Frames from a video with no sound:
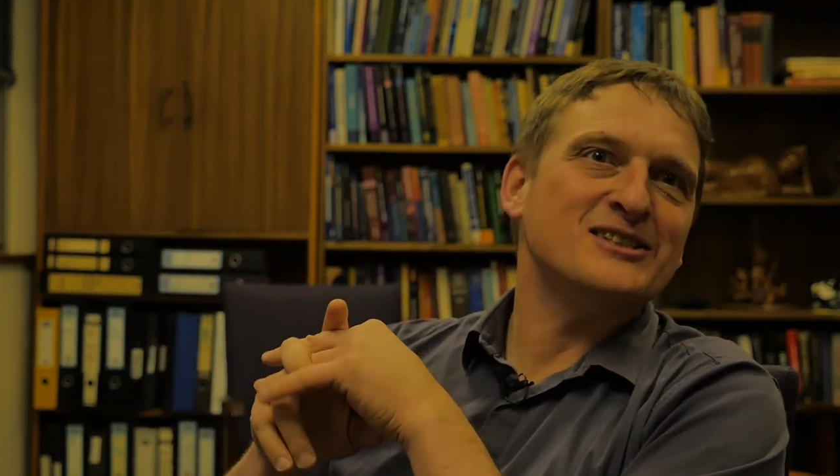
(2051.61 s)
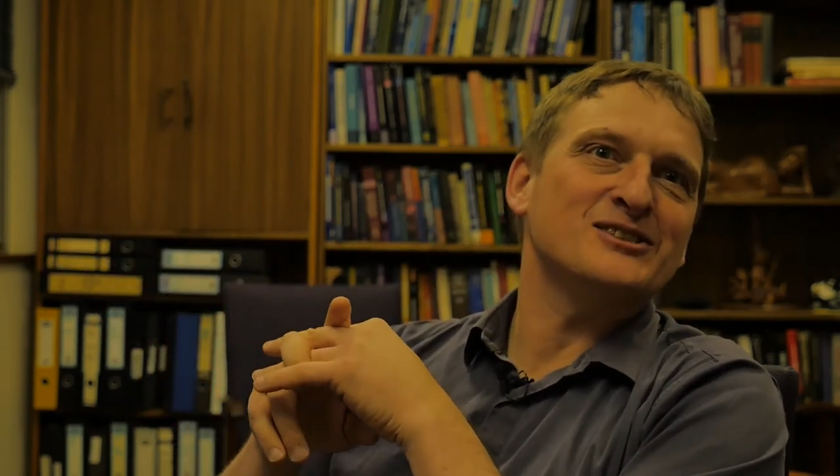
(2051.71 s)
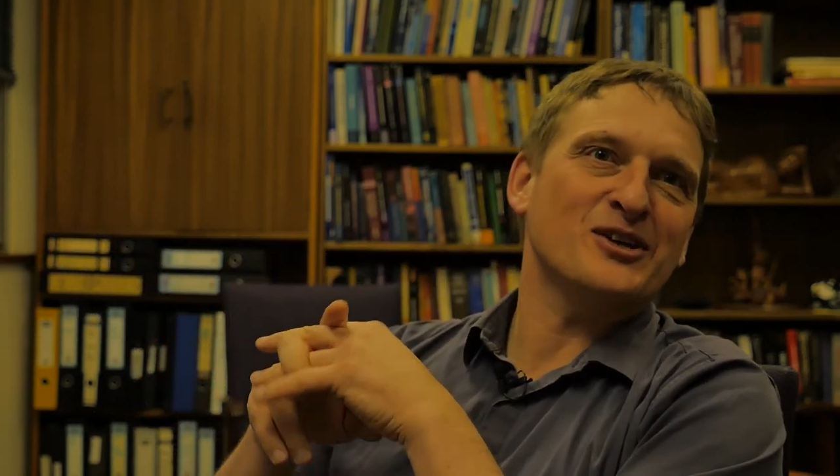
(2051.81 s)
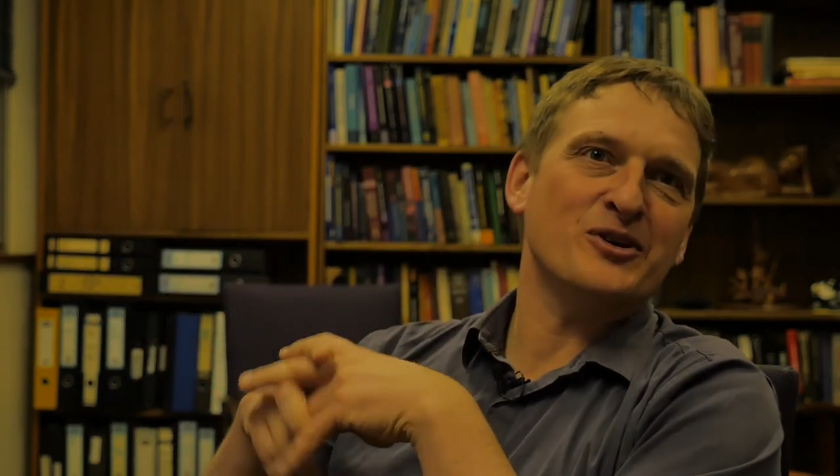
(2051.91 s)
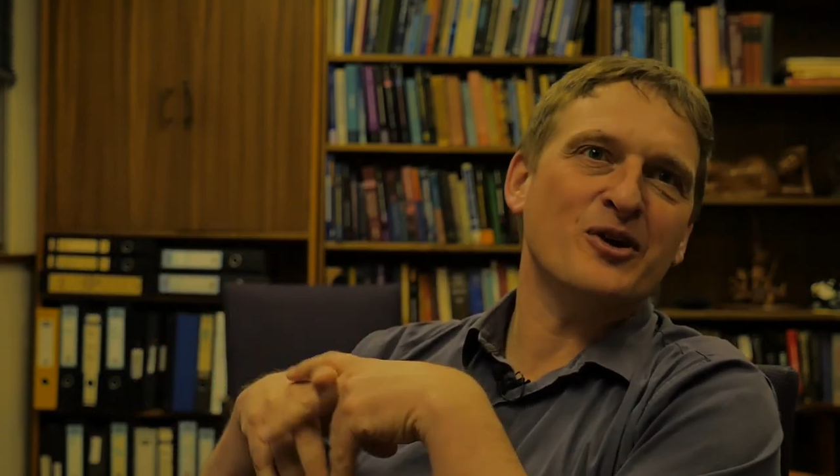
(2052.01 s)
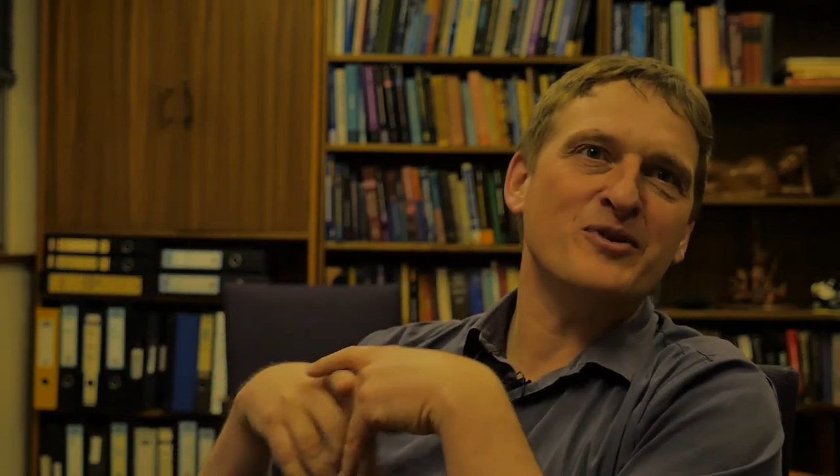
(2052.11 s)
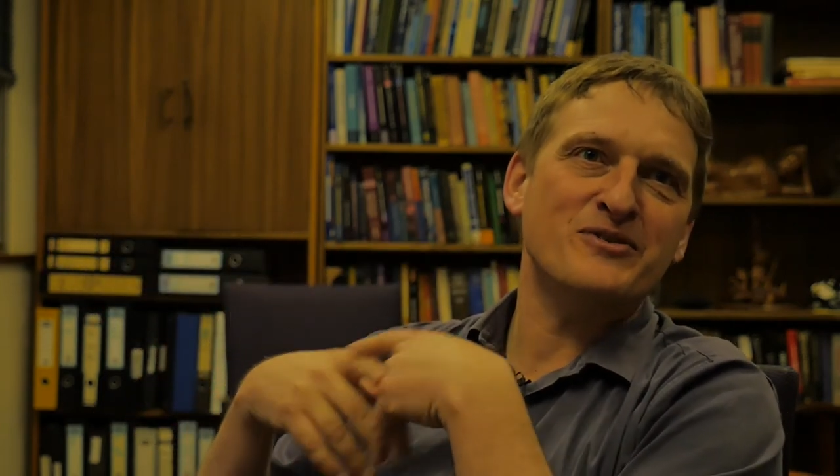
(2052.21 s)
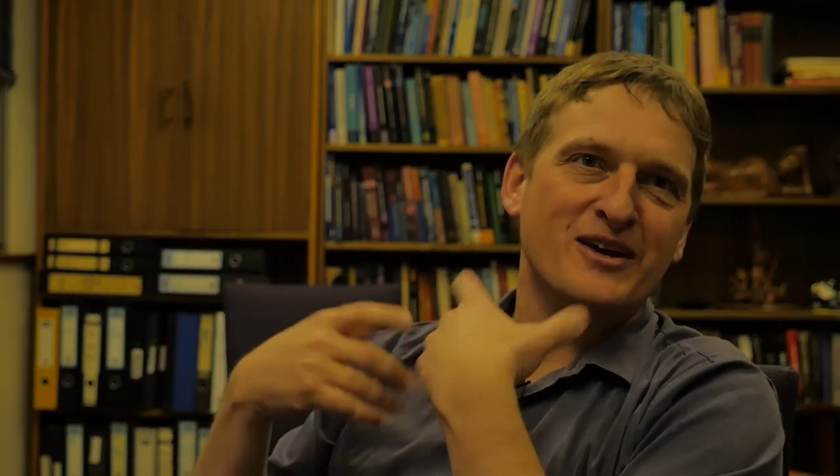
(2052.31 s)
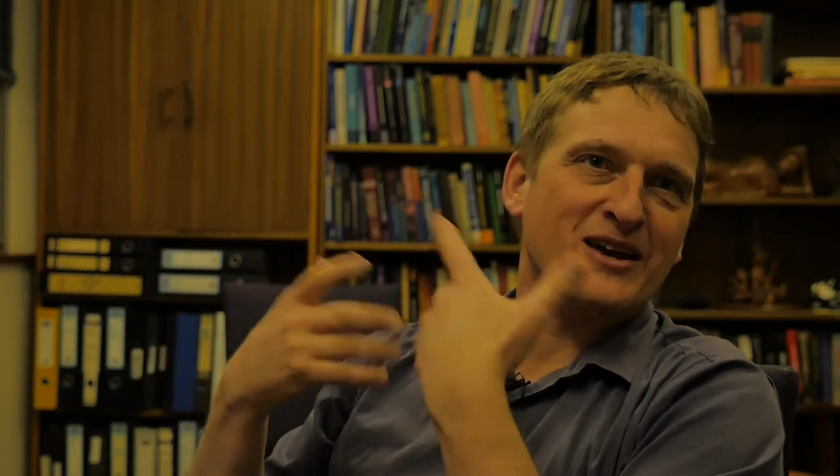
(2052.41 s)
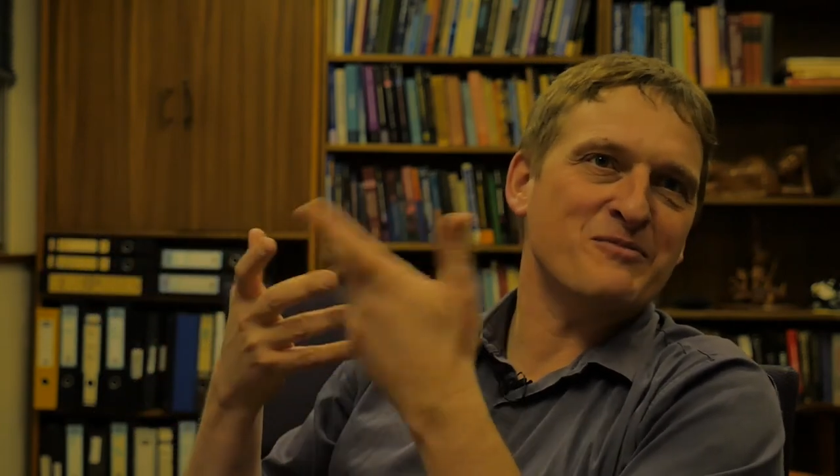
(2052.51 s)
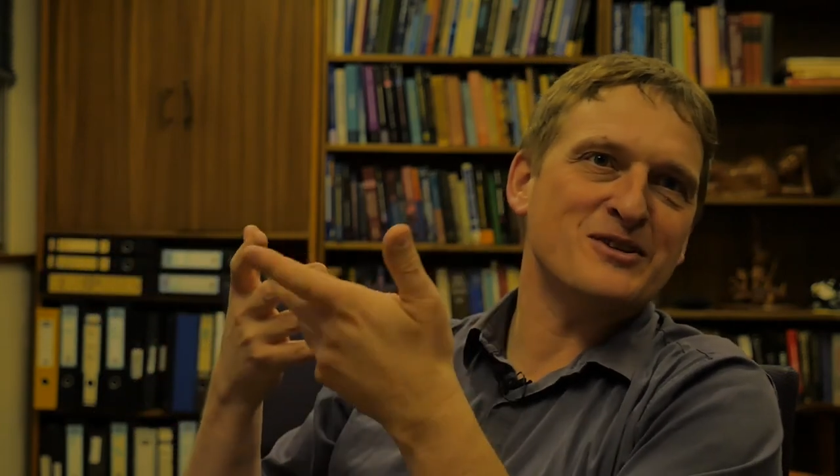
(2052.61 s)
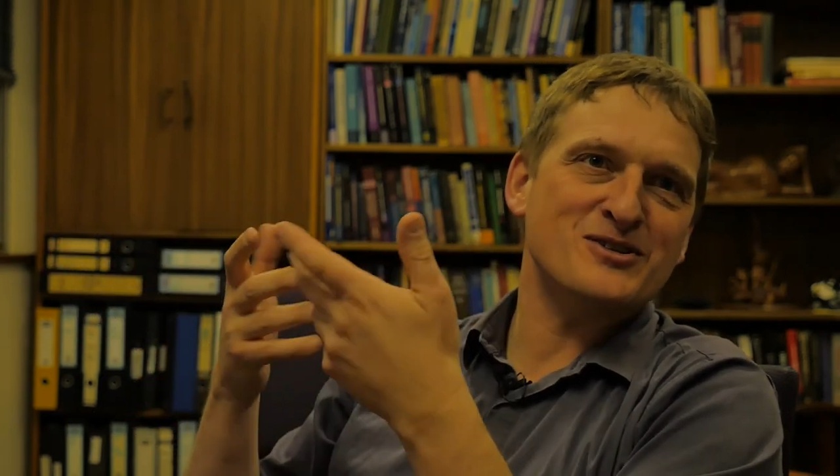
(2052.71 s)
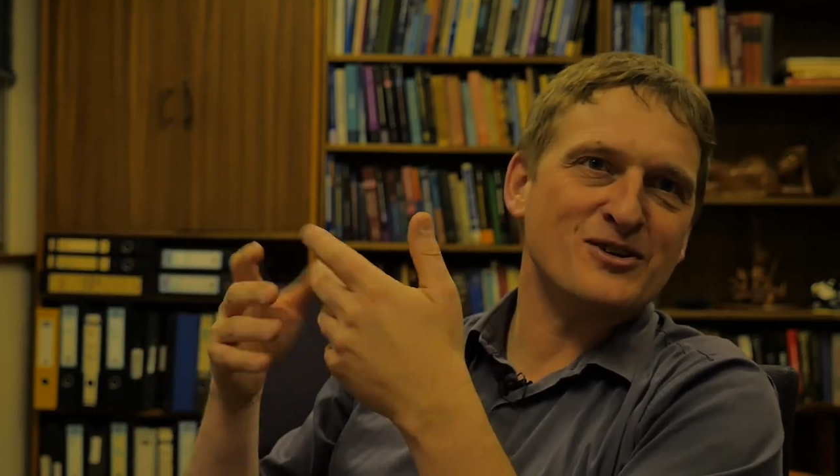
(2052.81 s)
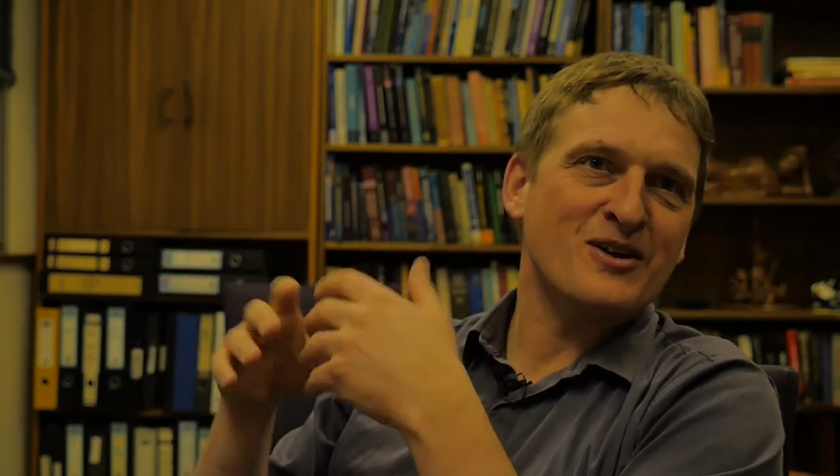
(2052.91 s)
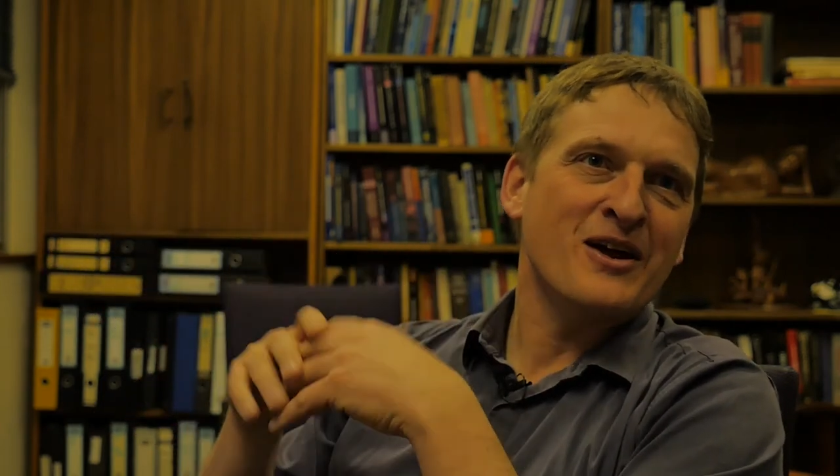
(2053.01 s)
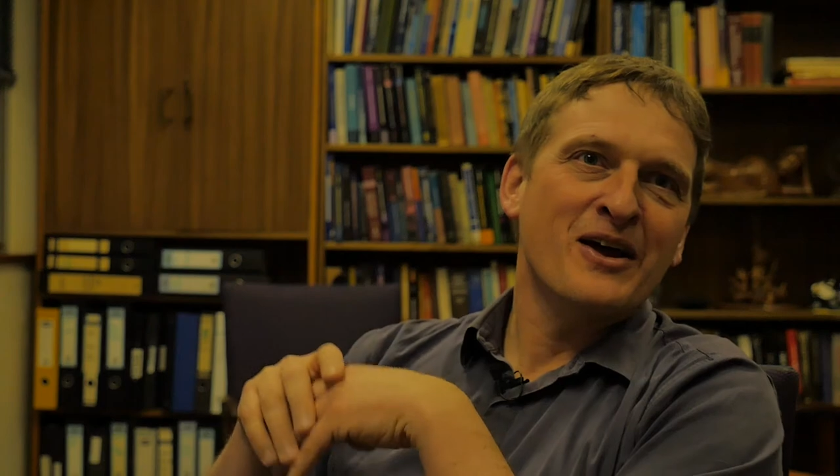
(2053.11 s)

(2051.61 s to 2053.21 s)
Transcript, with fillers: And so, you know, we think. I mean, there's a